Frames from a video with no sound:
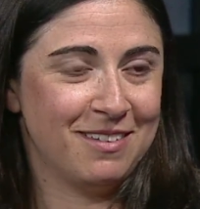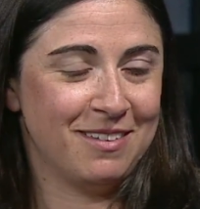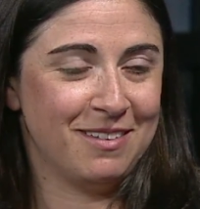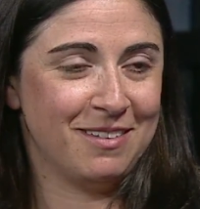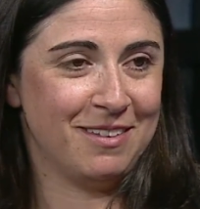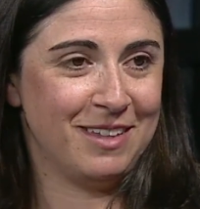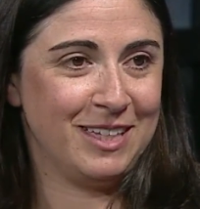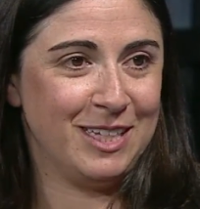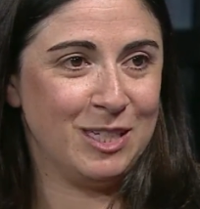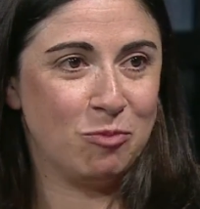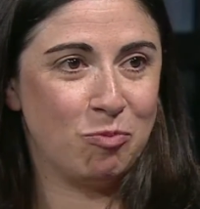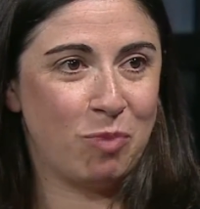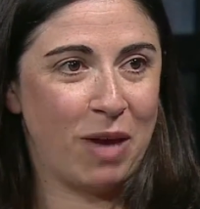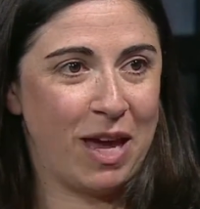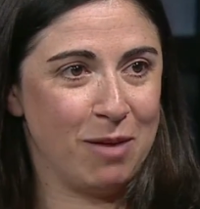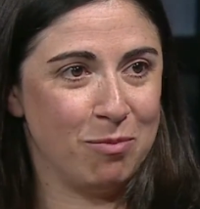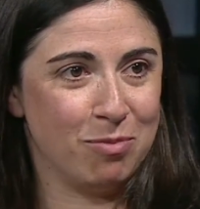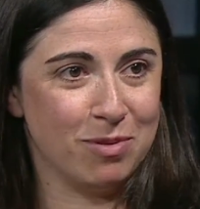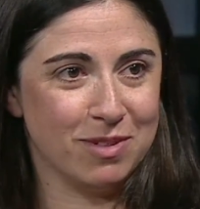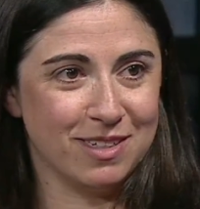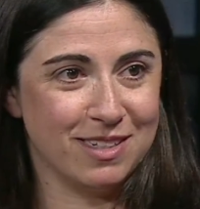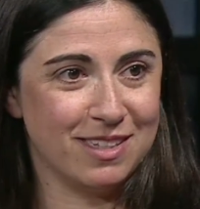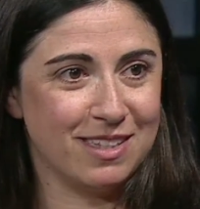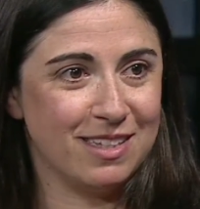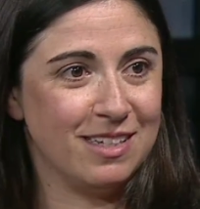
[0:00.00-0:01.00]
these
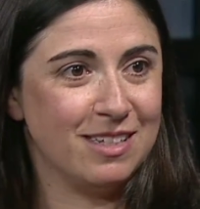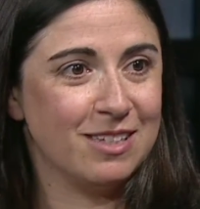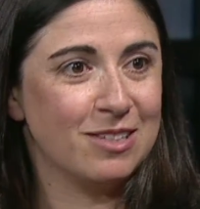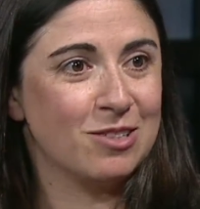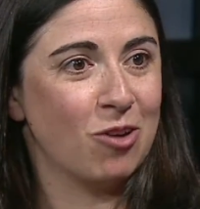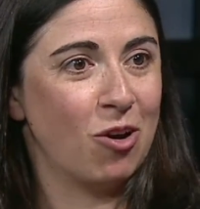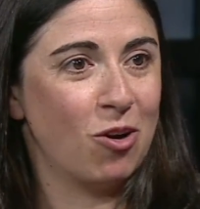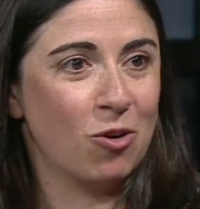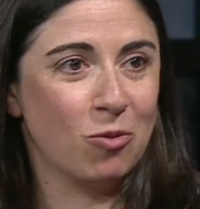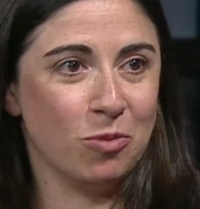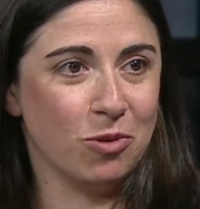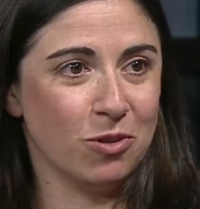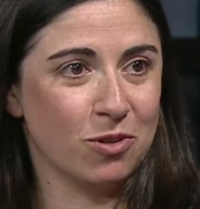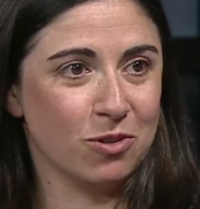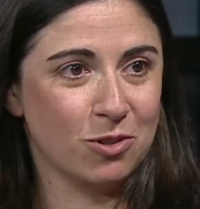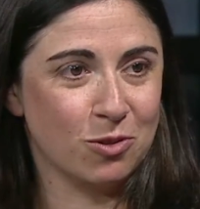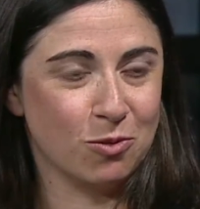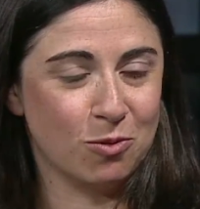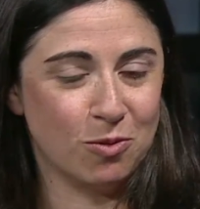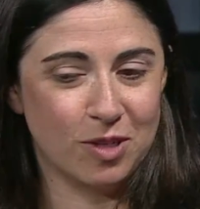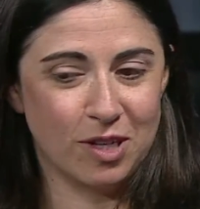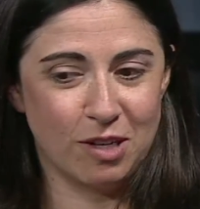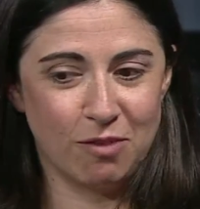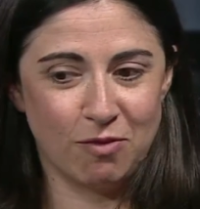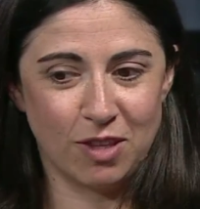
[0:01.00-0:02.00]
papers, these songbooks or
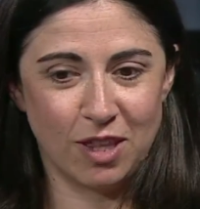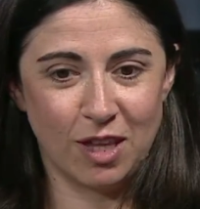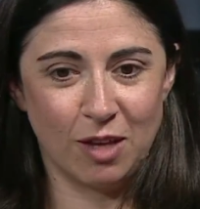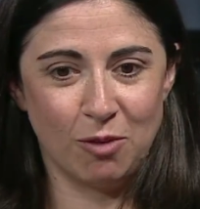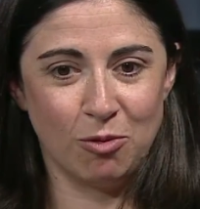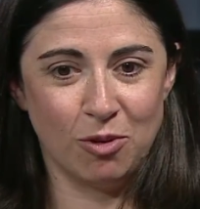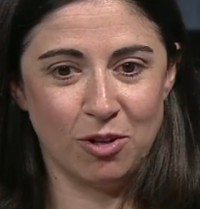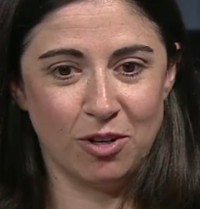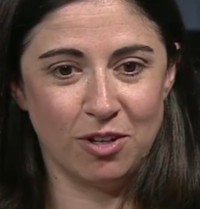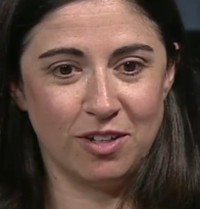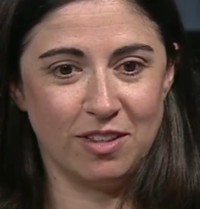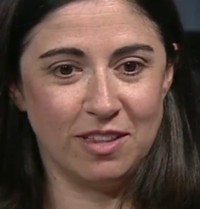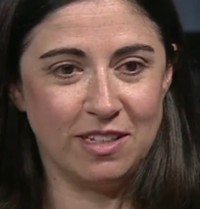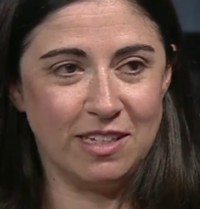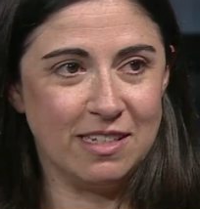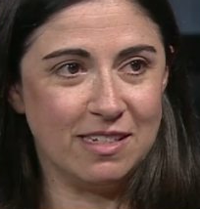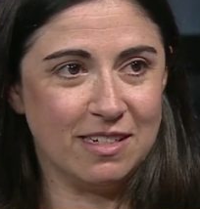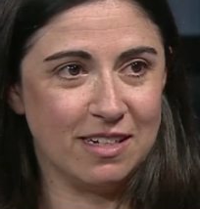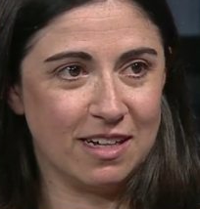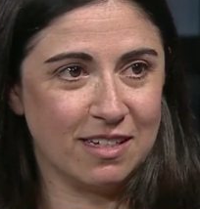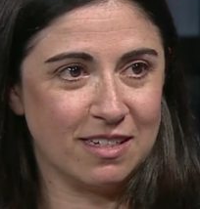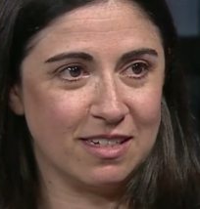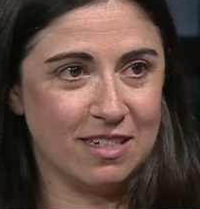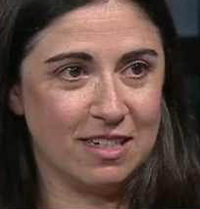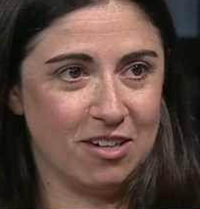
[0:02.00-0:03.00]
whatever they were in these
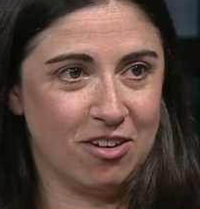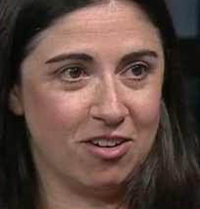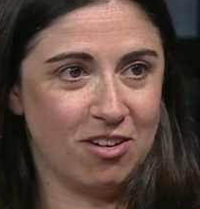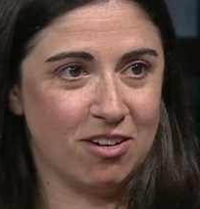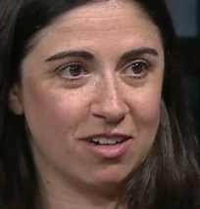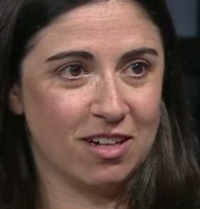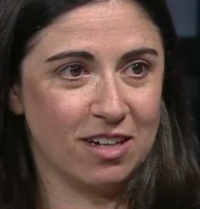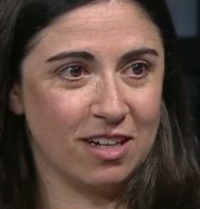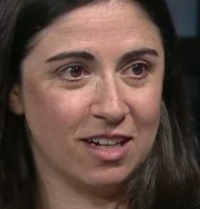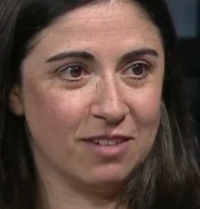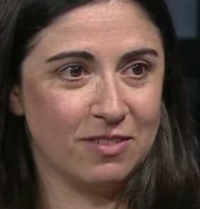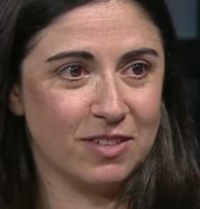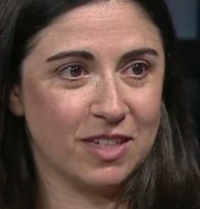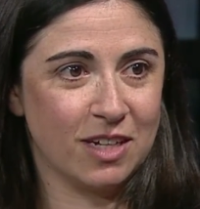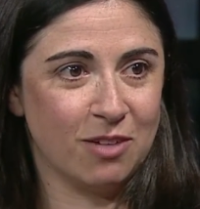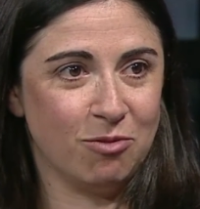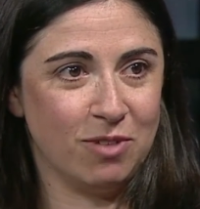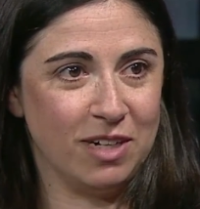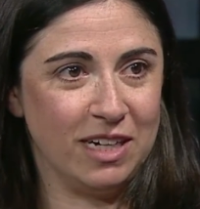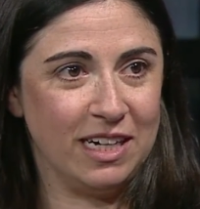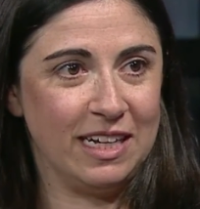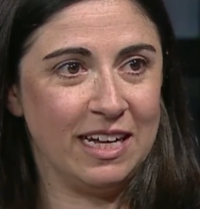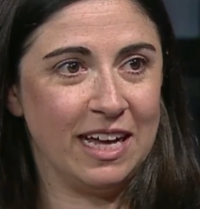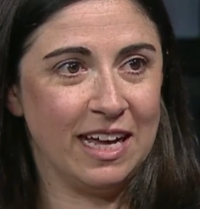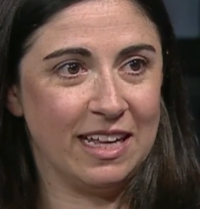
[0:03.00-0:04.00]
dusty archives, I
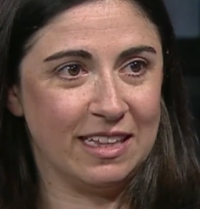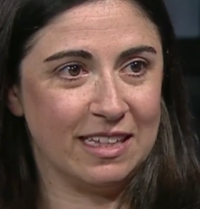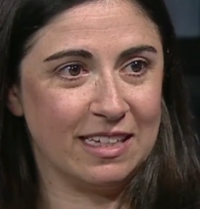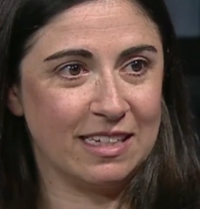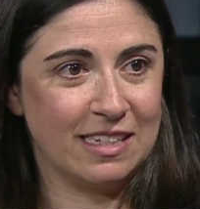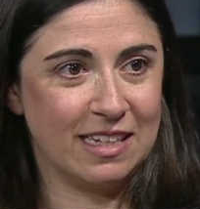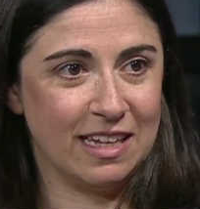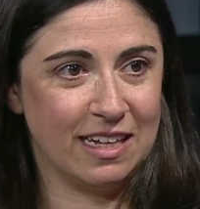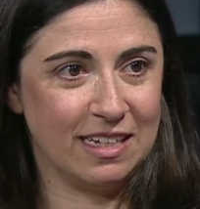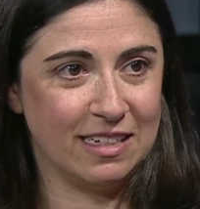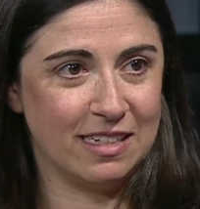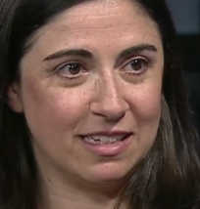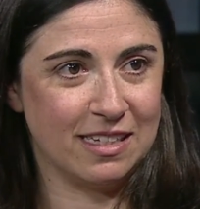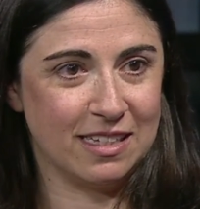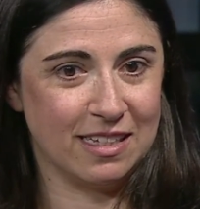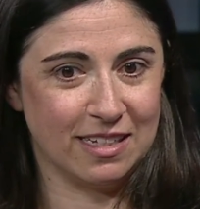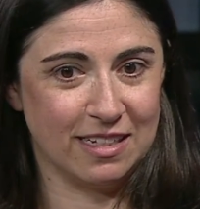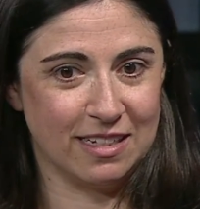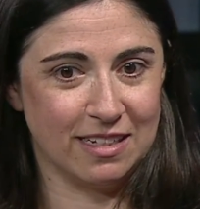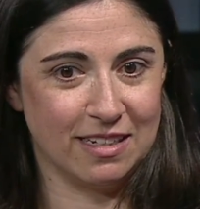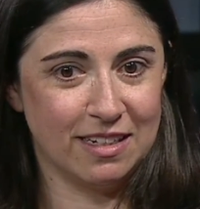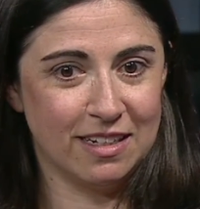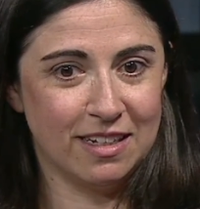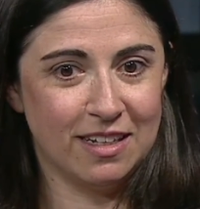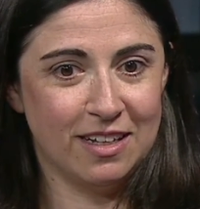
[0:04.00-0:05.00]
really had the sense
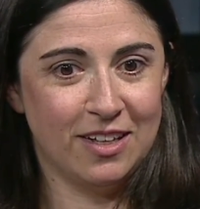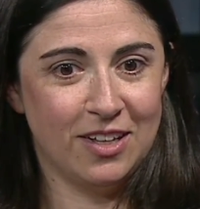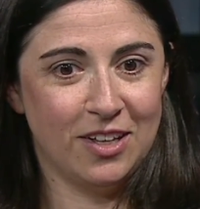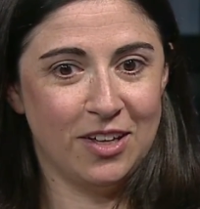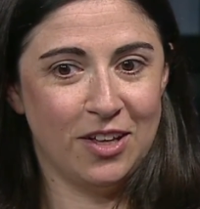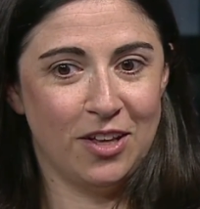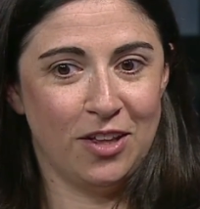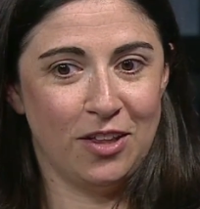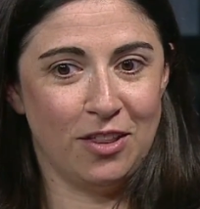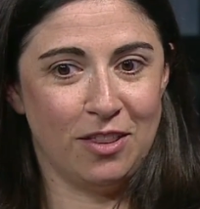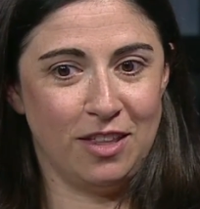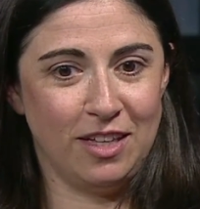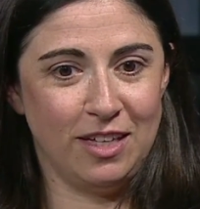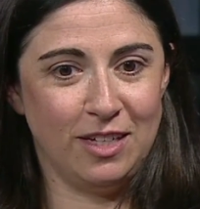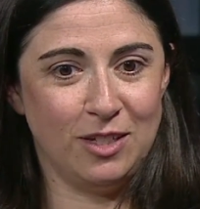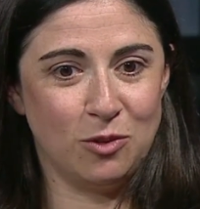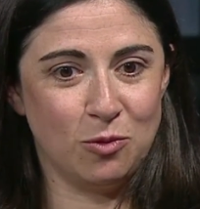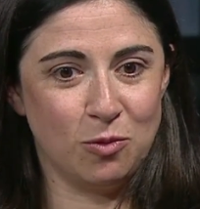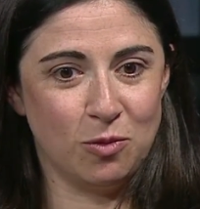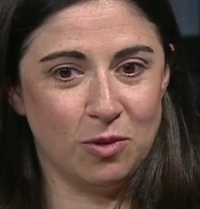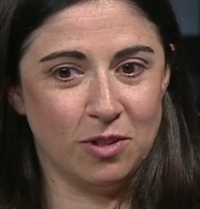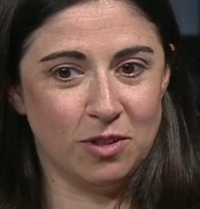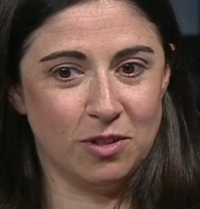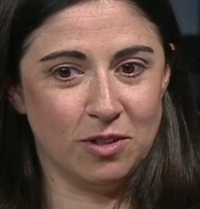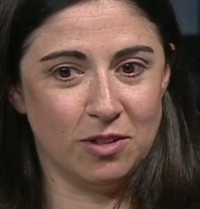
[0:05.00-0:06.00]
that these
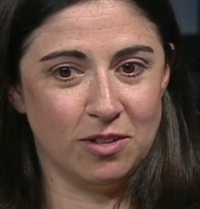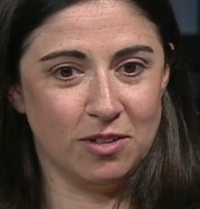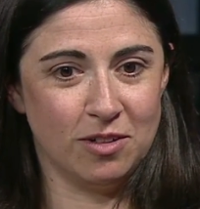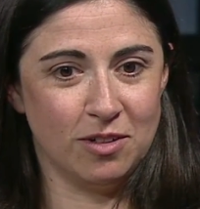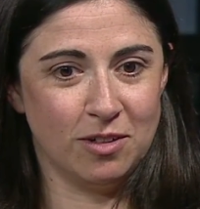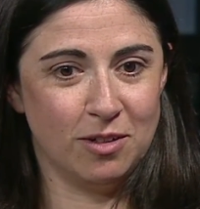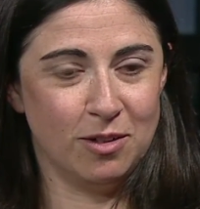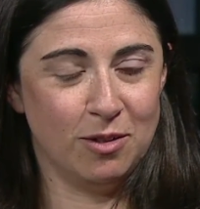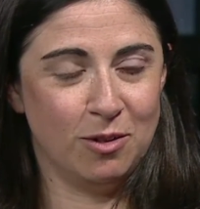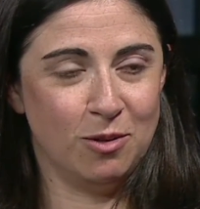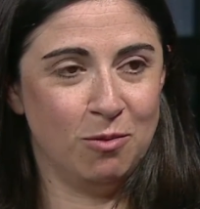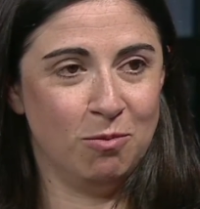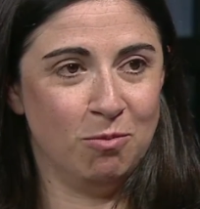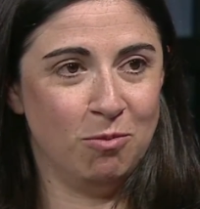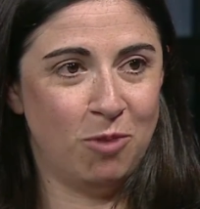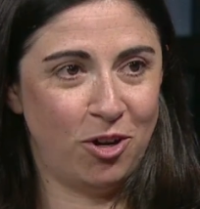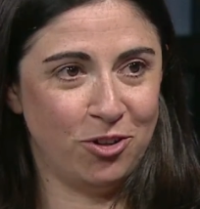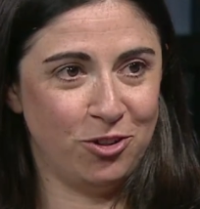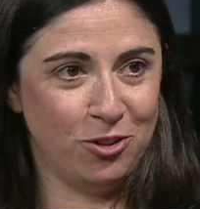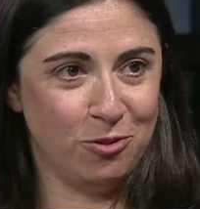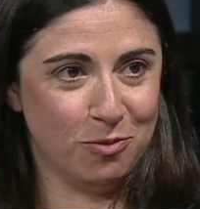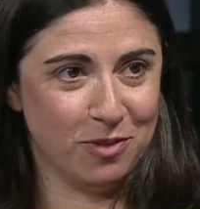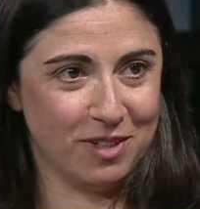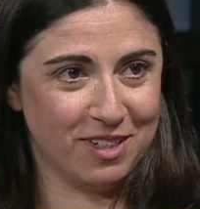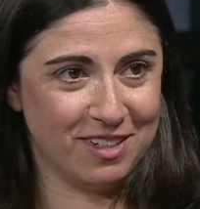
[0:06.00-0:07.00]
were
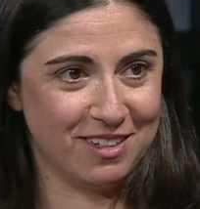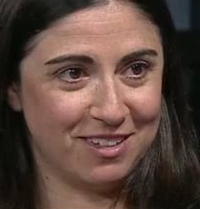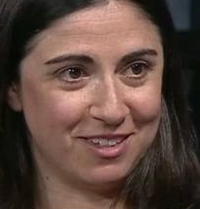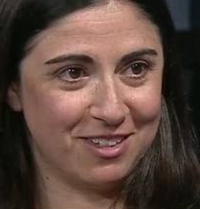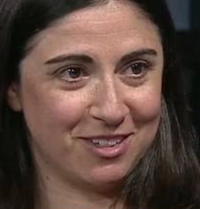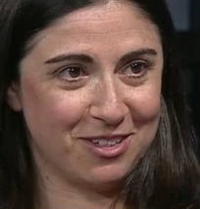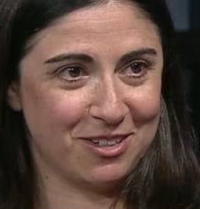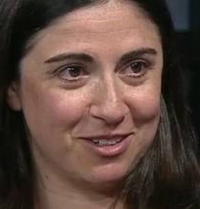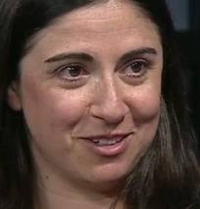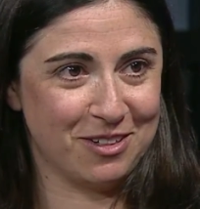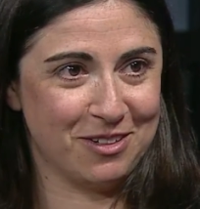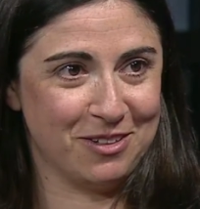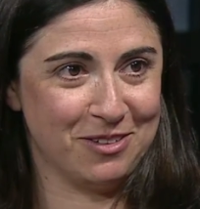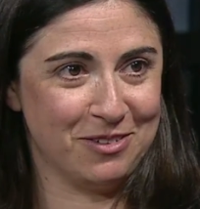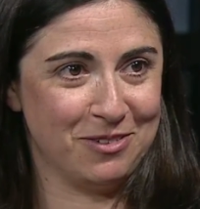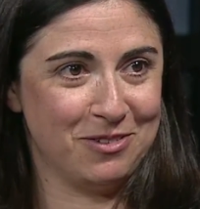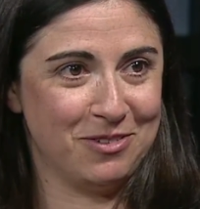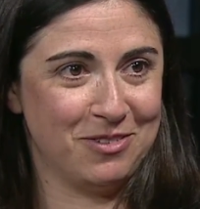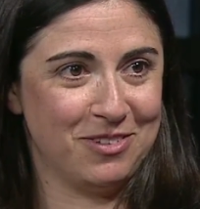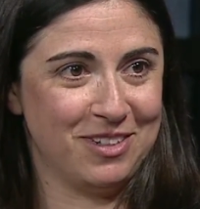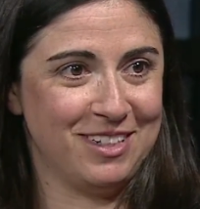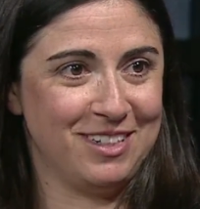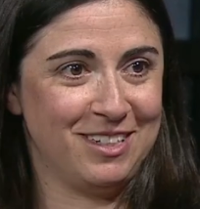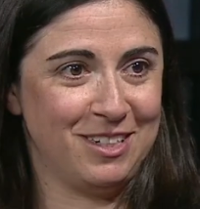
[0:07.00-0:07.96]
monuments of a